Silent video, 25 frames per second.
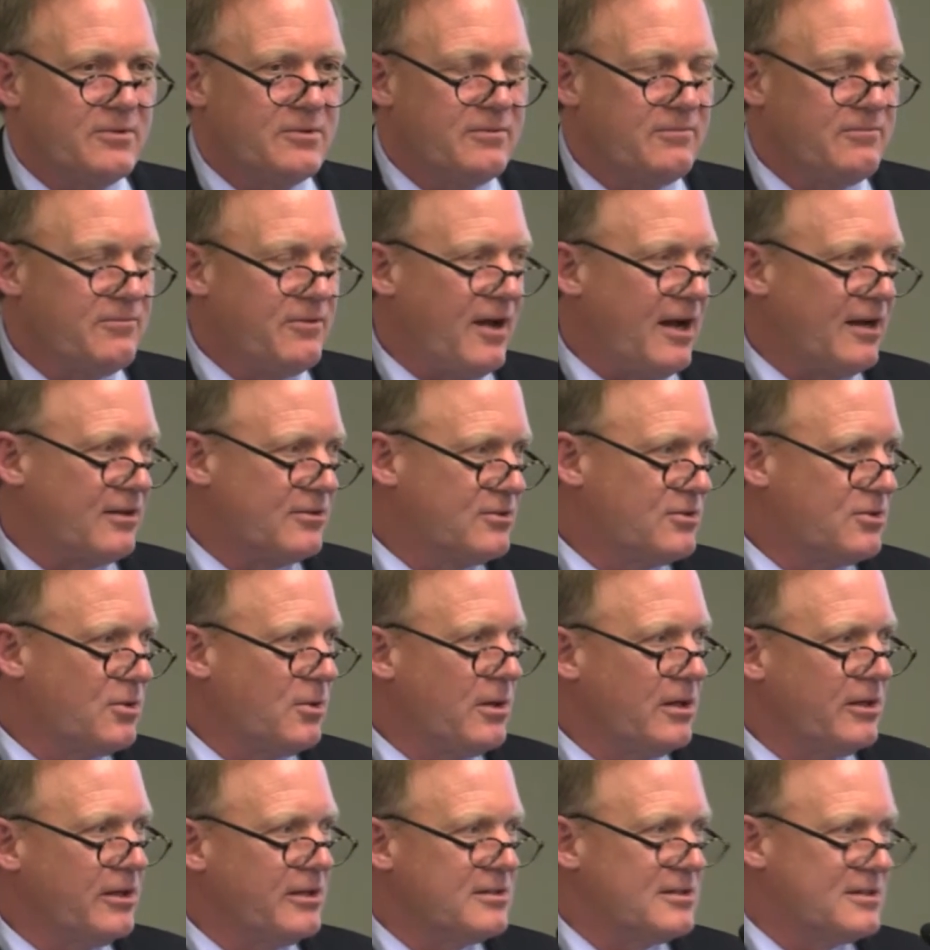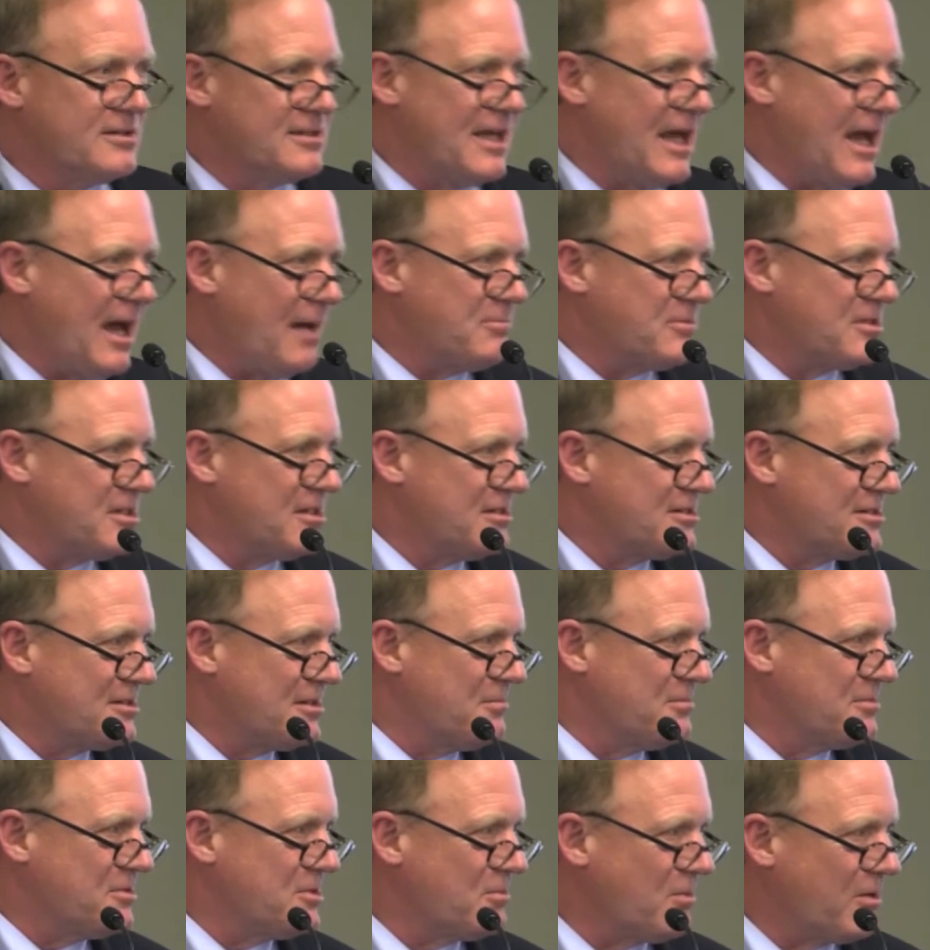in fact, toilet-to-tap
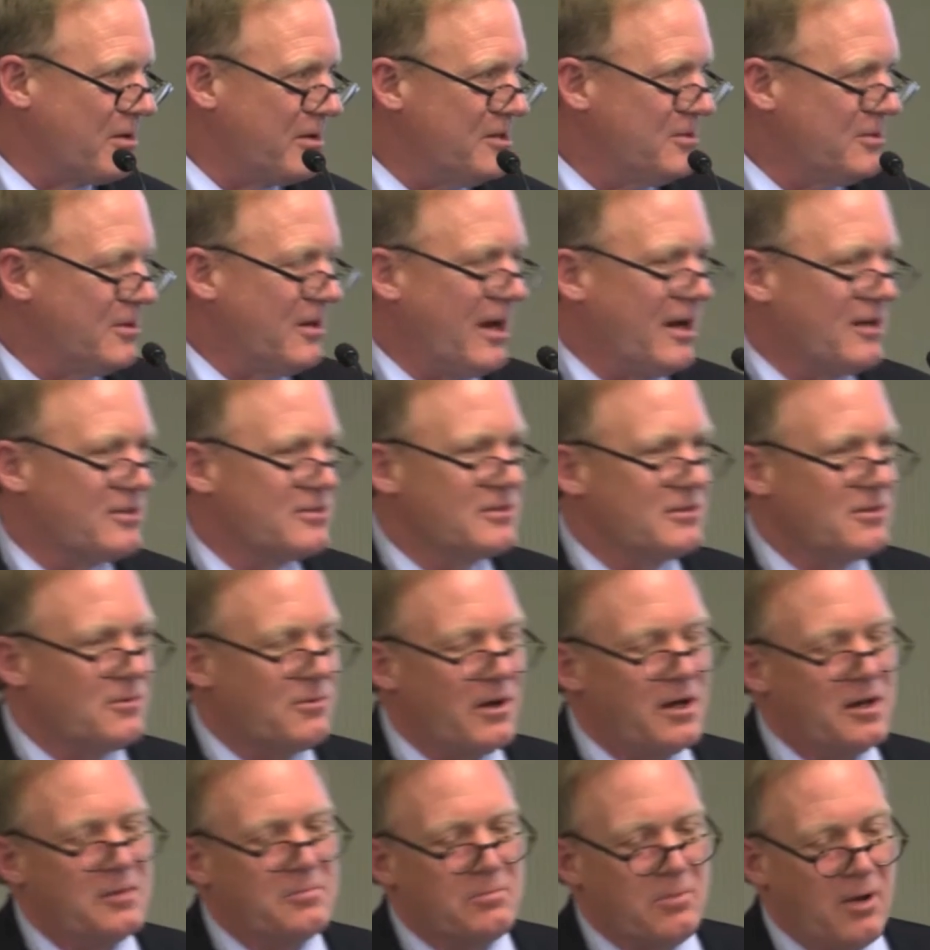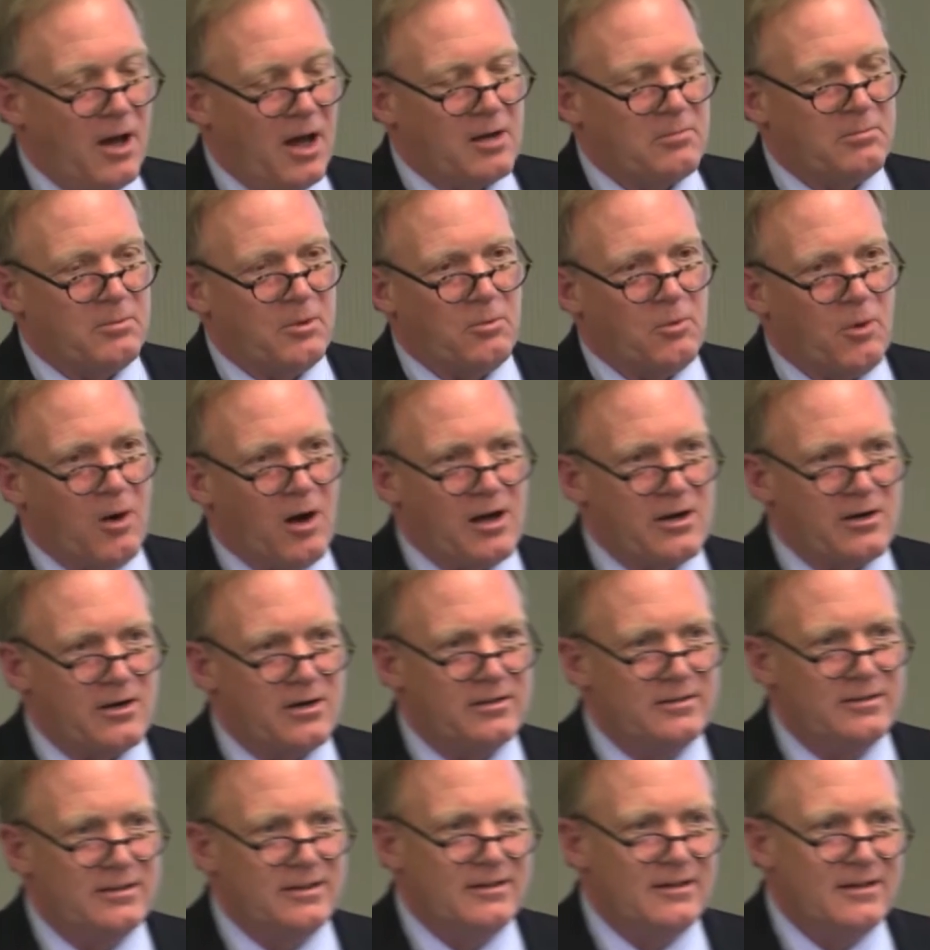systems where you can actually create potable
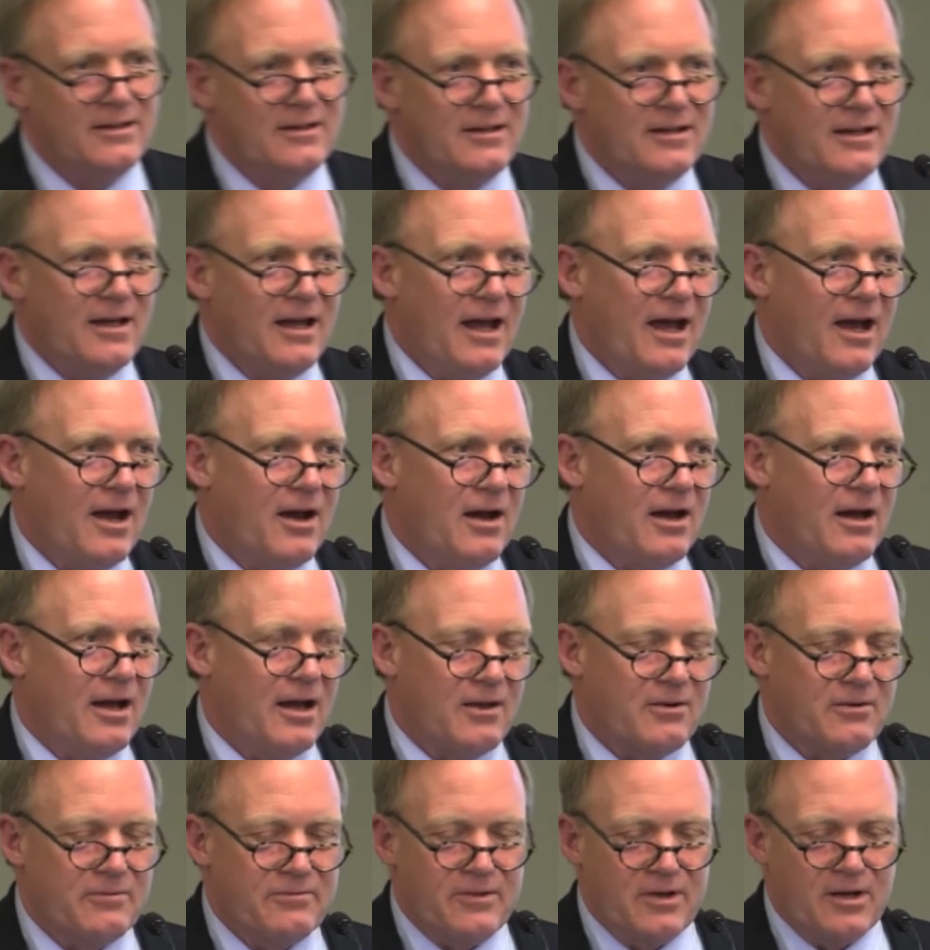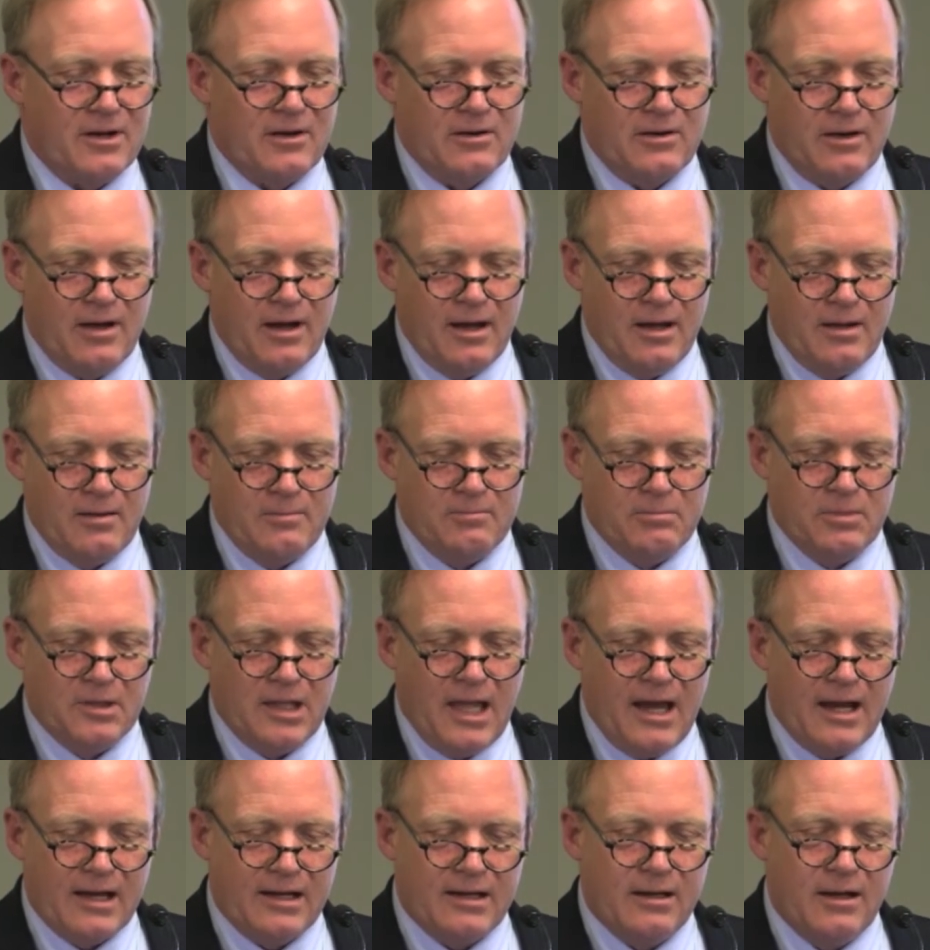water out of their
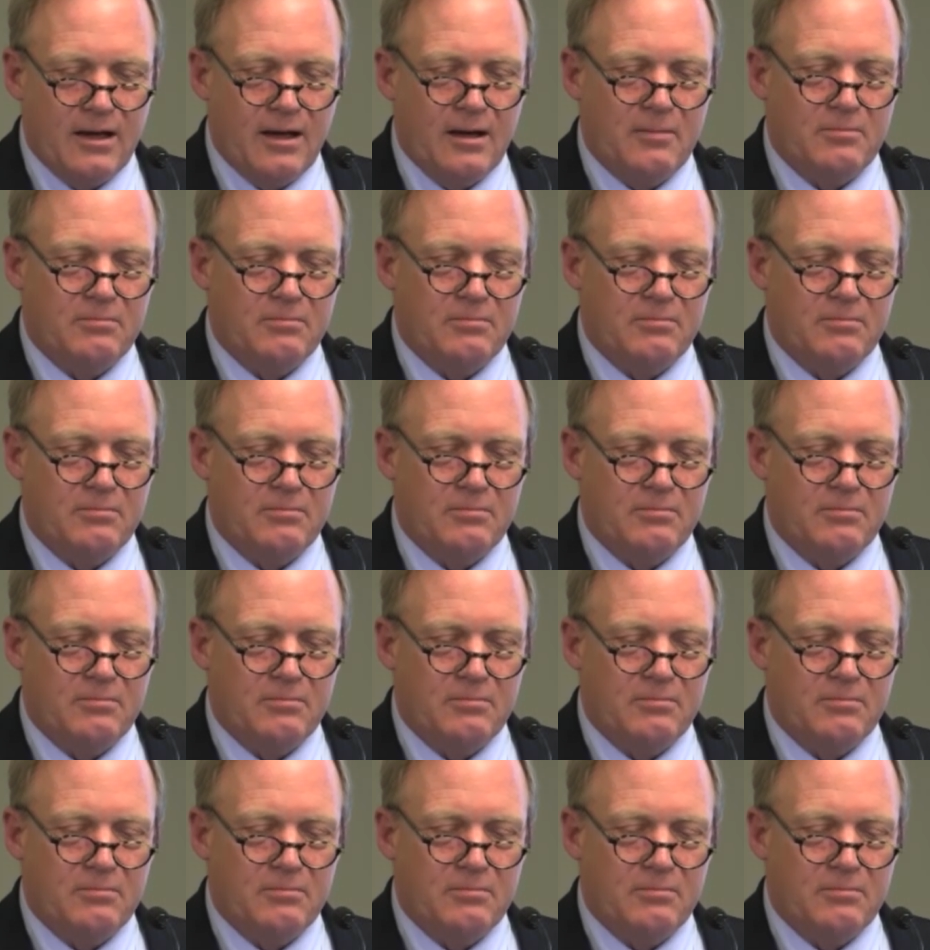black